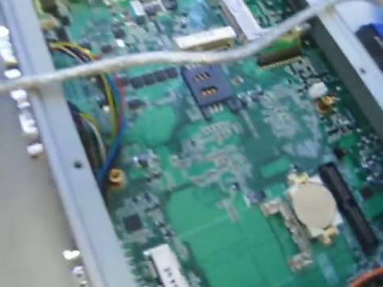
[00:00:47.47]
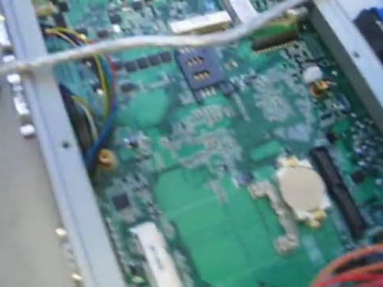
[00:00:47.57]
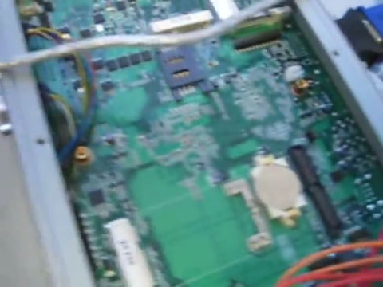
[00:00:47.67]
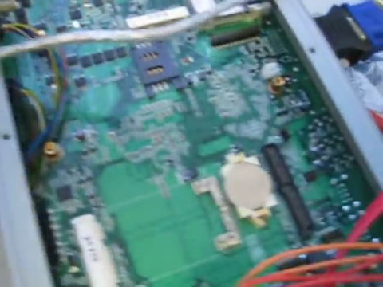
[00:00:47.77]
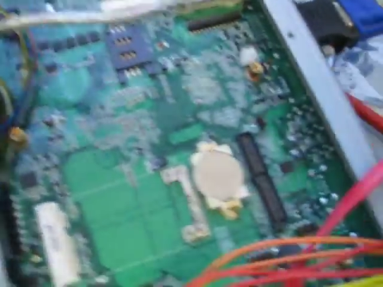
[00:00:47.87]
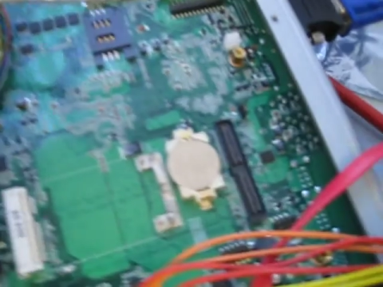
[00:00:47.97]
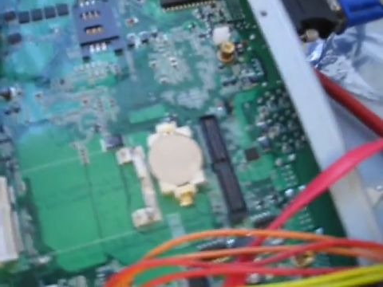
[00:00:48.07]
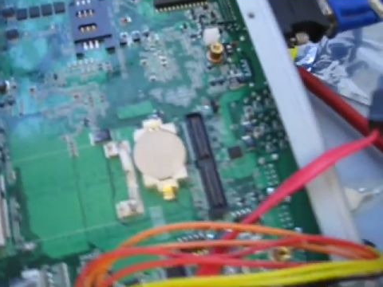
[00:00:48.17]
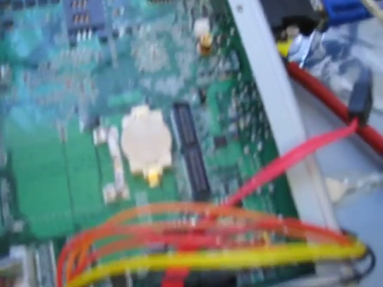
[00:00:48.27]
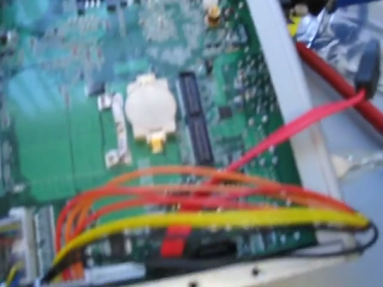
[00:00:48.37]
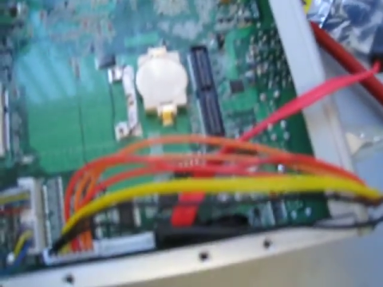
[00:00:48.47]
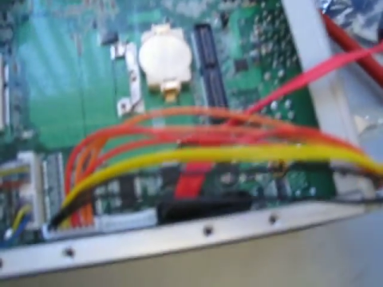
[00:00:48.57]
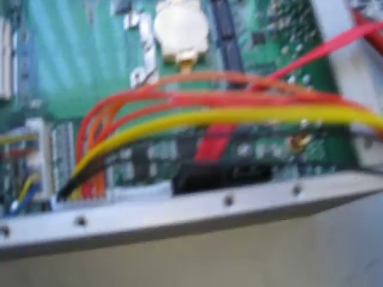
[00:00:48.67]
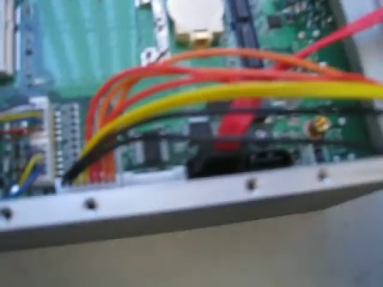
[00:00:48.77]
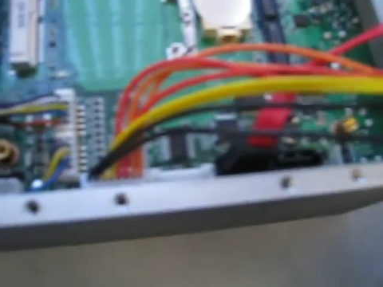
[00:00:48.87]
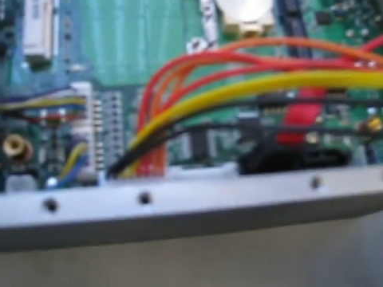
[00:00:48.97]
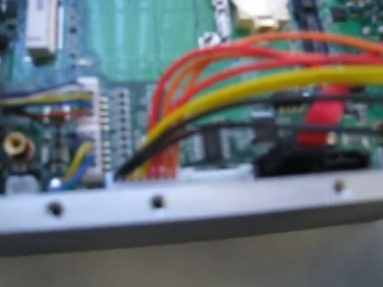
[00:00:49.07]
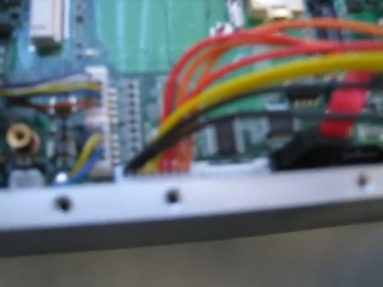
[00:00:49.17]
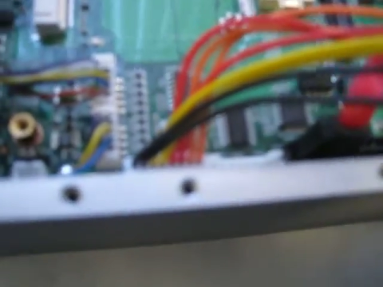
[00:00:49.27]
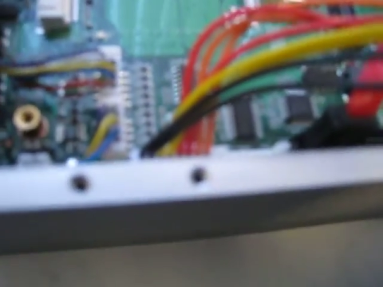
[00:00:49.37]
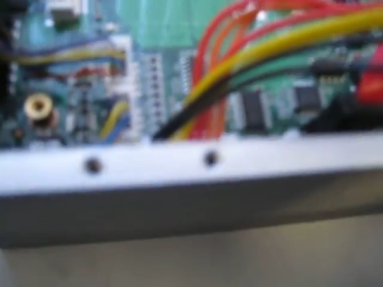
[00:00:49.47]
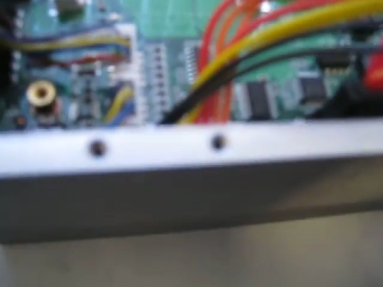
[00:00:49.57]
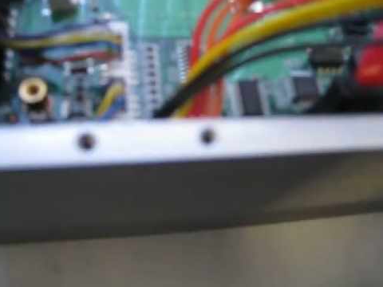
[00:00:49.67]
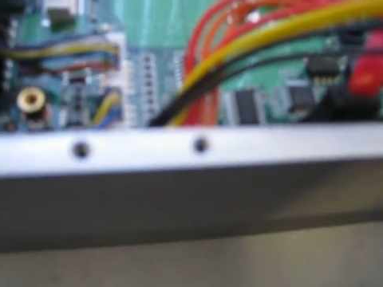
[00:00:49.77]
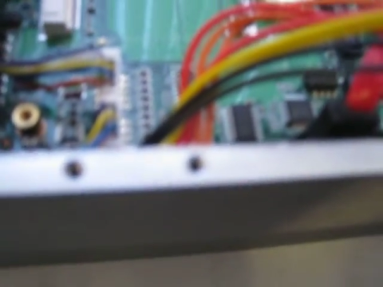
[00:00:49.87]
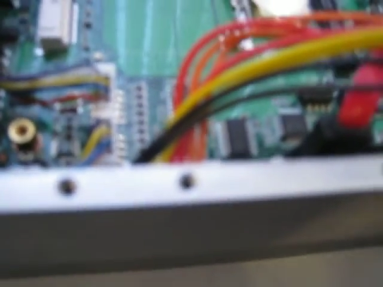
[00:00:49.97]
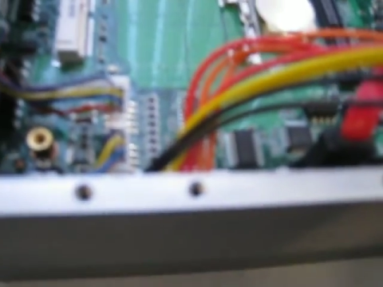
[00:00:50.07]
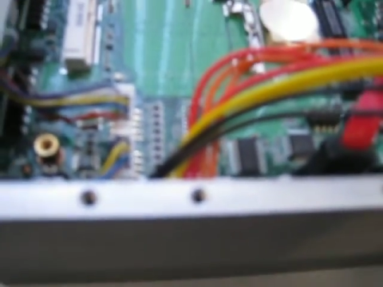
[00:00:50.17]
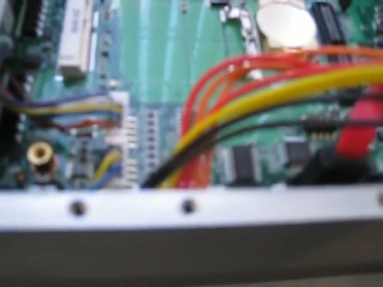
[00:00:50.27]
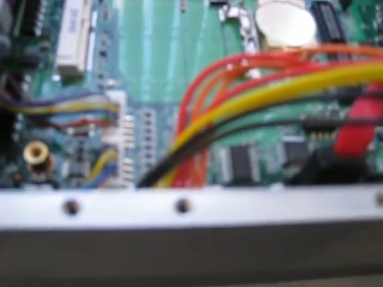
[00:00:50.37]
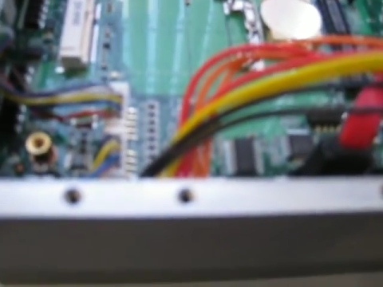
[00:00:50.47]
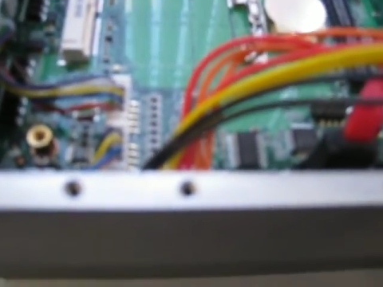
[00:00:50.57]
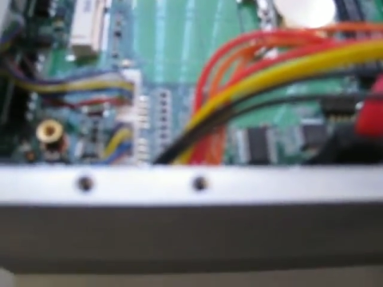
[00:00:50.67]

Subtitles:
[unreadable: no face in view]